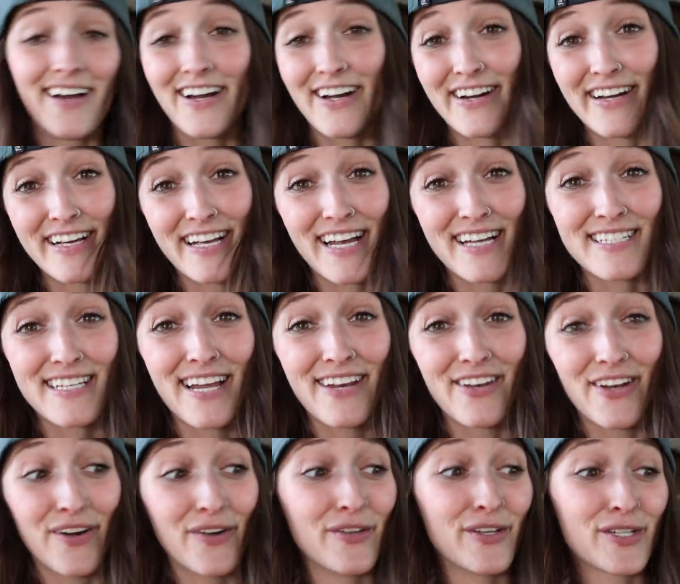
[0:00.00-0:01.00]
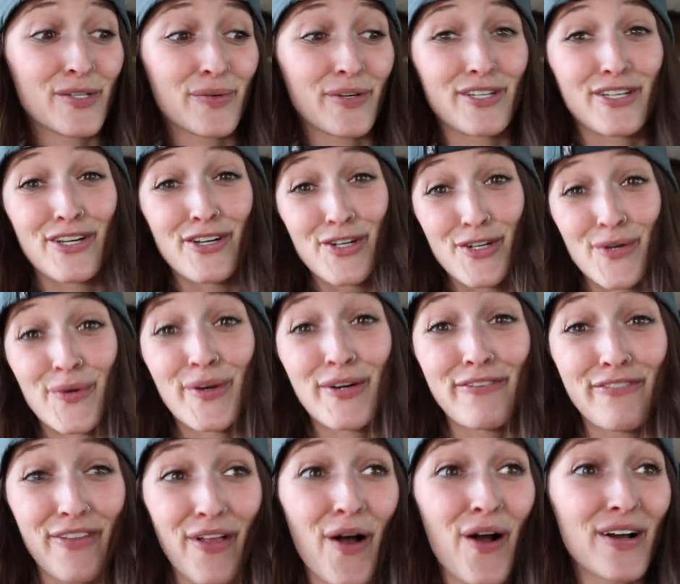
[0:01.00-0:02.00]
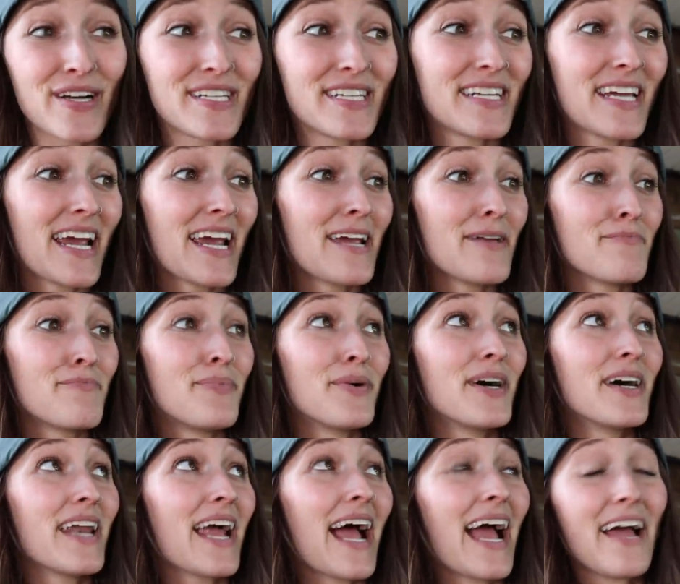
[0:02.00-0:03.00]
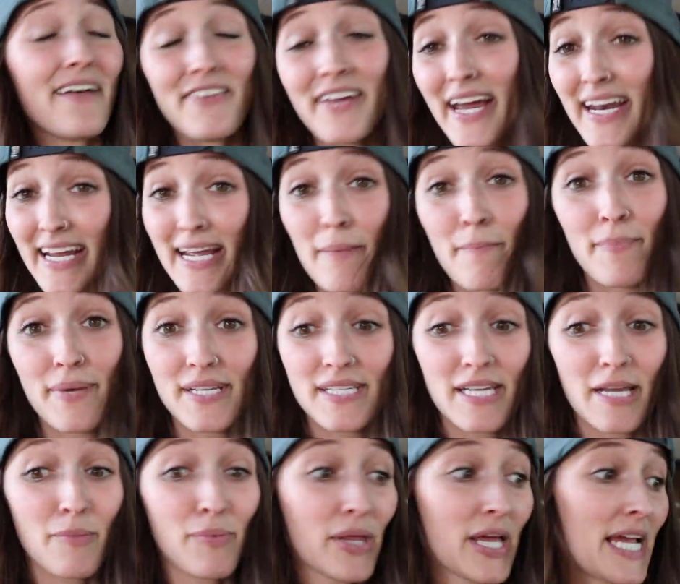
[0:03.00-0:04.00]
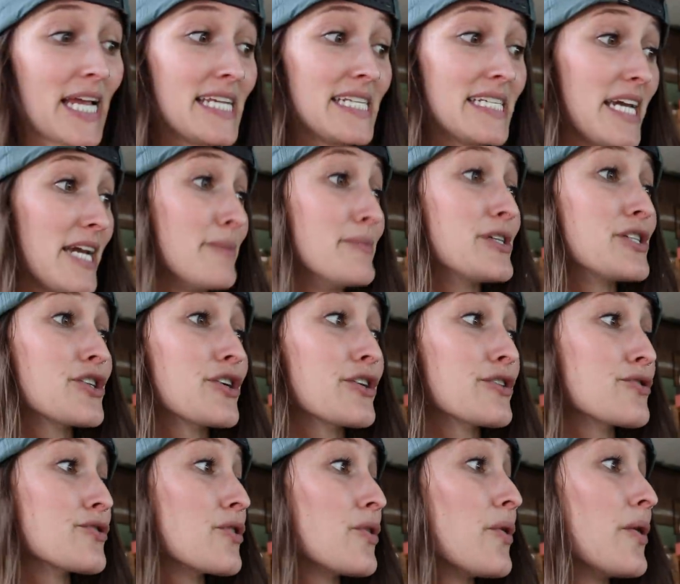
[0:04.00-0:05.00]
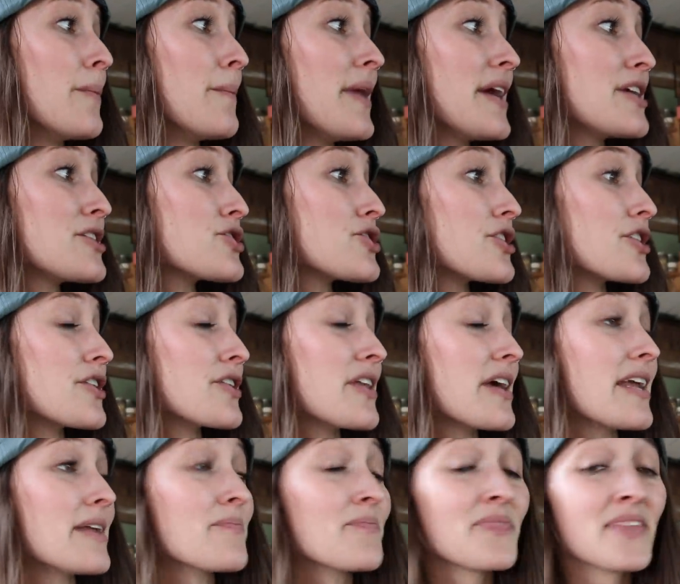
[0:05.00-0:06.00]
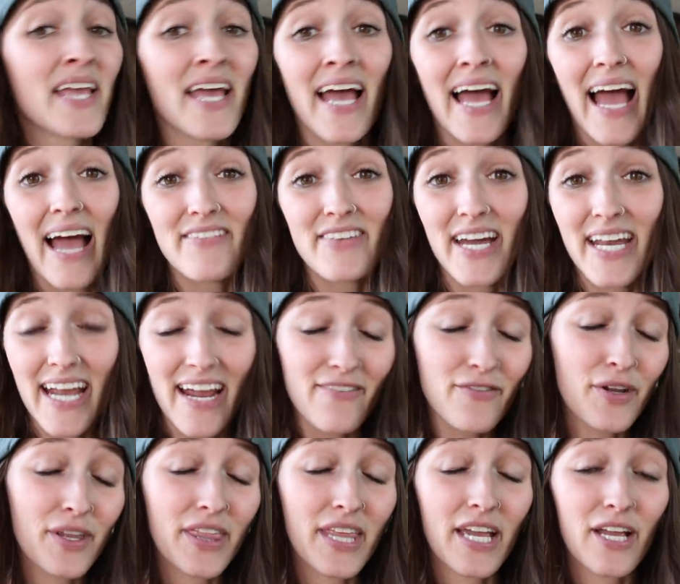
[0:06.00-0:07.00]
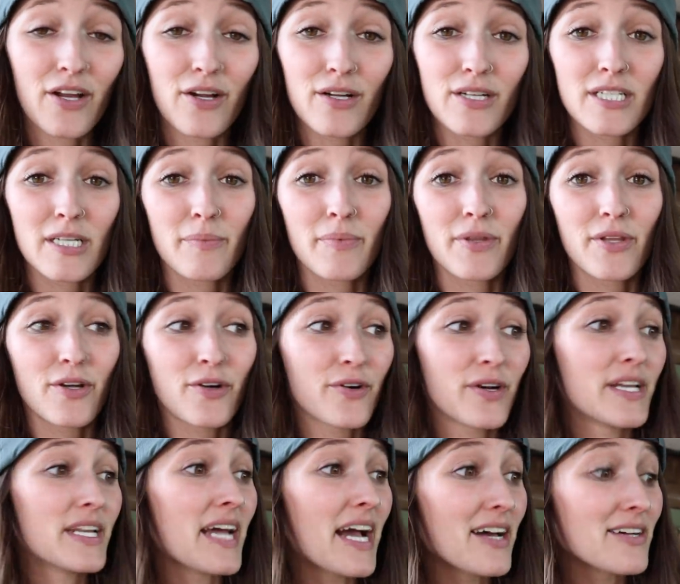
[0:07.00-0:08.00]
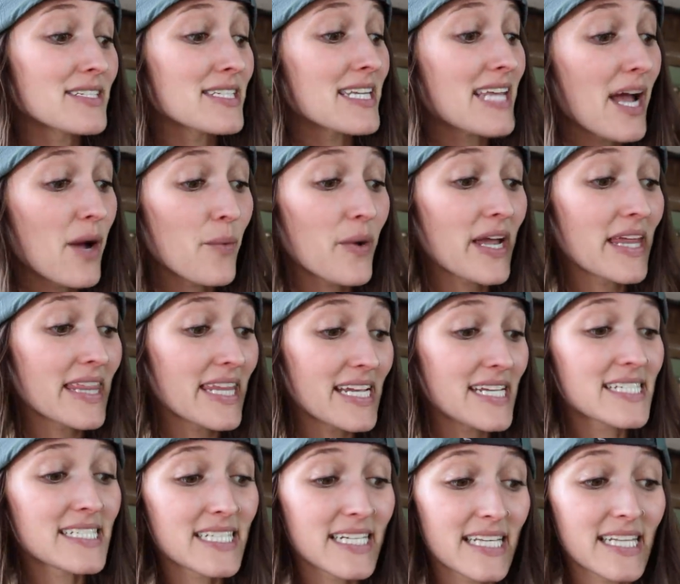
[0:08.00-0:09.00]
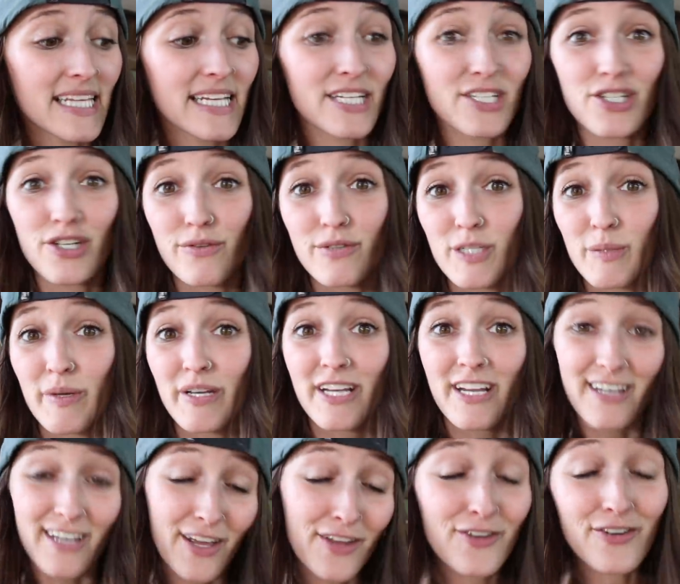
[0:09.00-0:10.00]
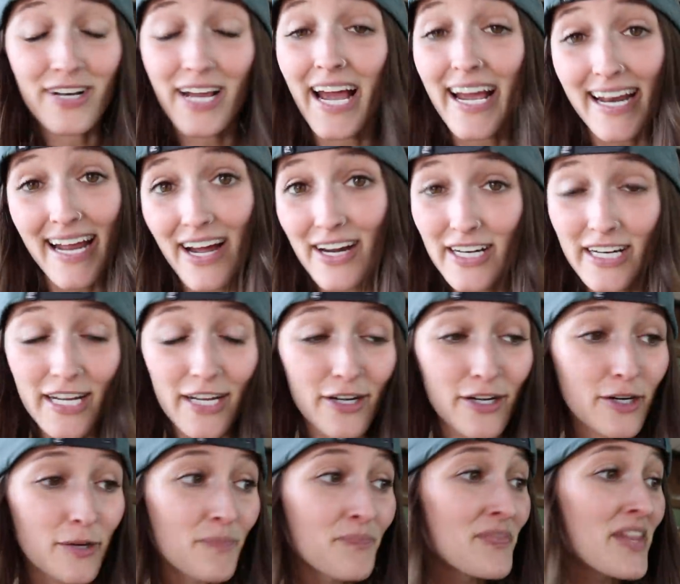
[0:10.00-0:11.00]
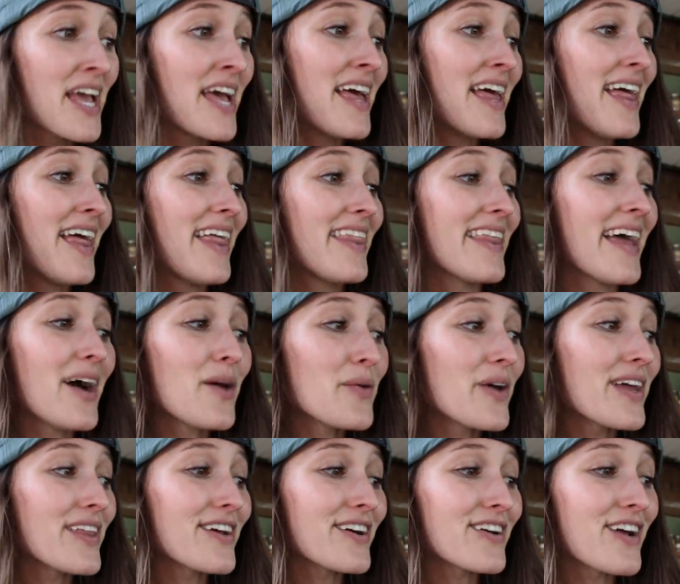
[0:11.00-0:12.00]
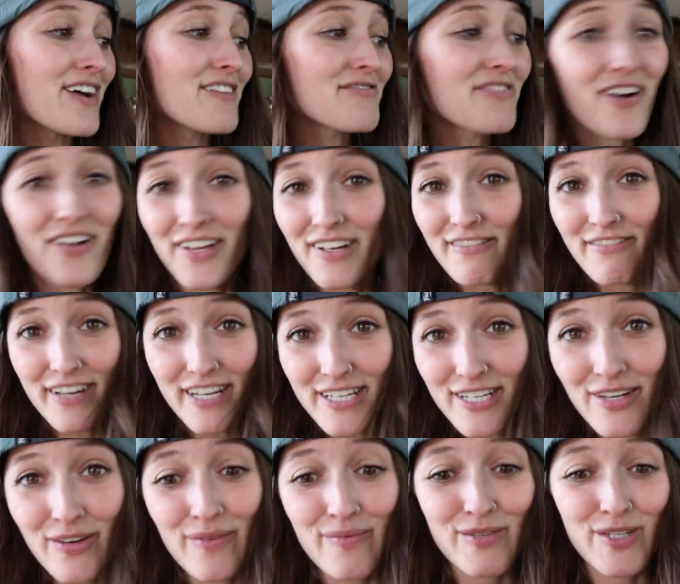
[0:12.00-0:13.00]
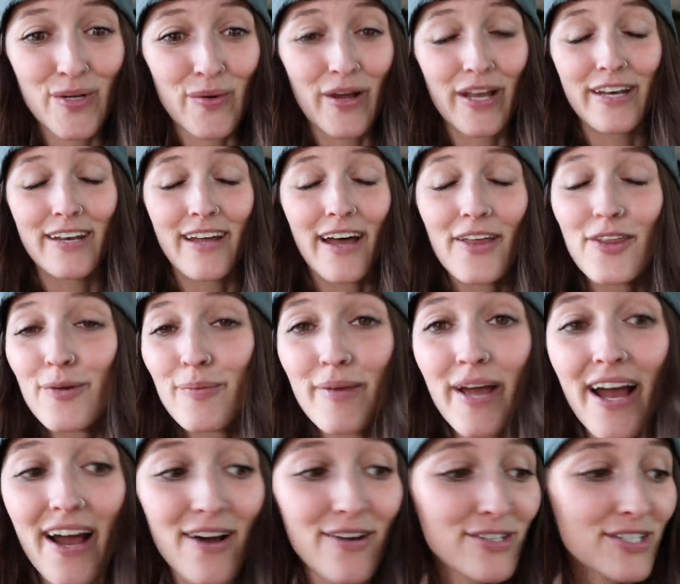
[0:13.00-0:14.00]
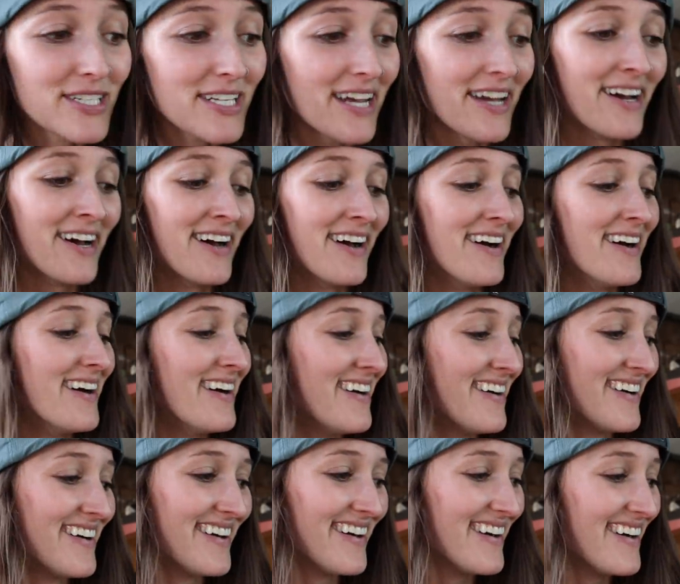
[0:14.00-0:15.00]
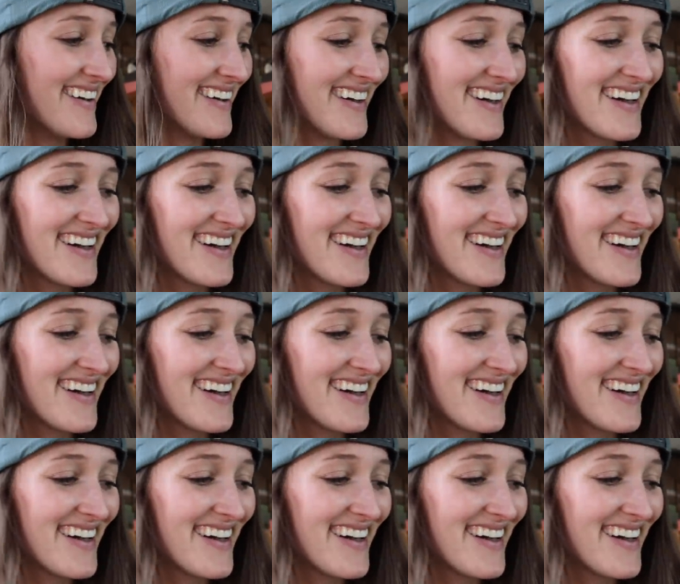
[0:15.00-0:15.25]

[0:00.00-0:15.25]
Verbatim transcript: All right, guys, I know this was a short vlog today, but I've got to get busy playing damage control and make sure that I've got everything hooked up in the greenhouse. That way, these seedlings don't spend another night out here. That way, they're not falling victim to another mouse. uh,